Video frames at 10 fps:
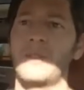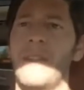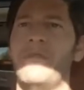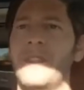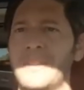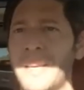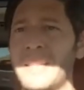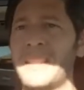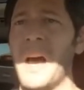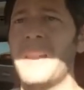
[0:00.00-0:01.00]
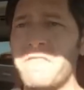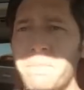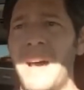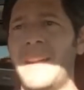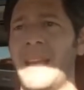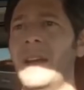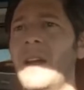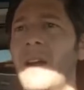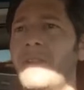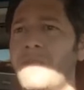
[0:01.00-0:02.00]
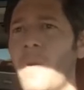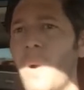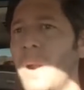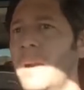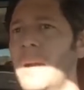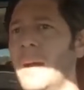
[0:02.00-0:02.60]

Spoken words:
And that feels like a ton of money for